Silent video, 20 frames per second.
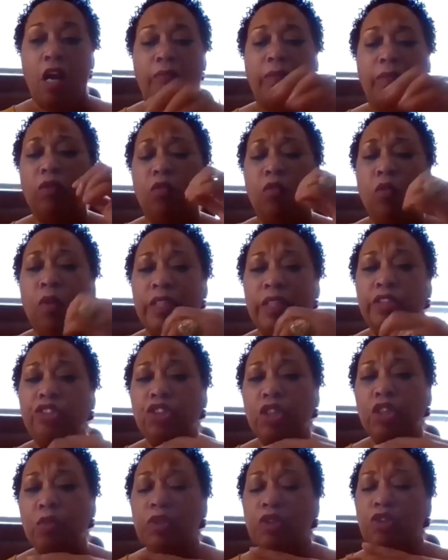But when
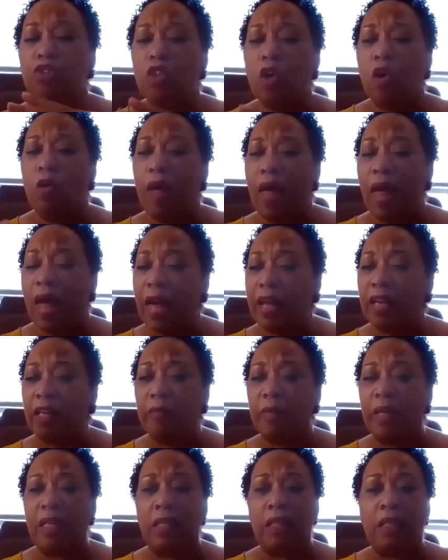she was so
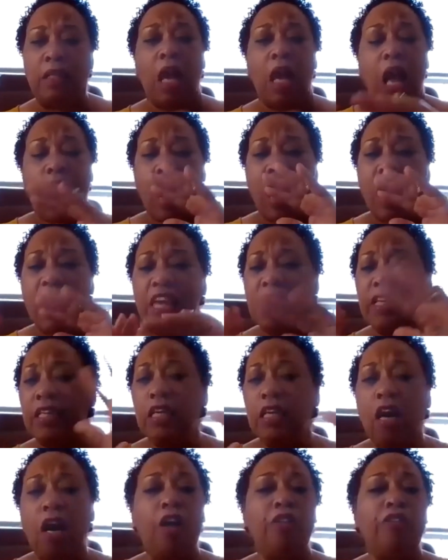adamant and
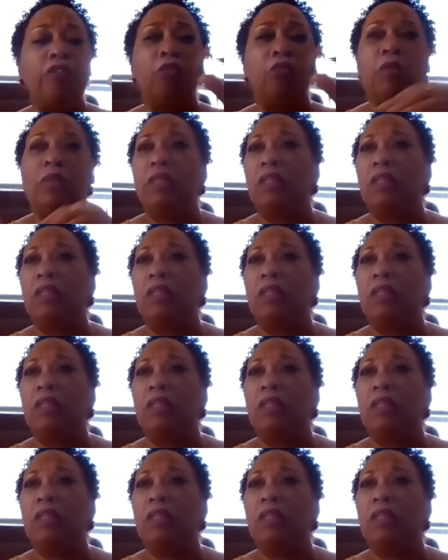any other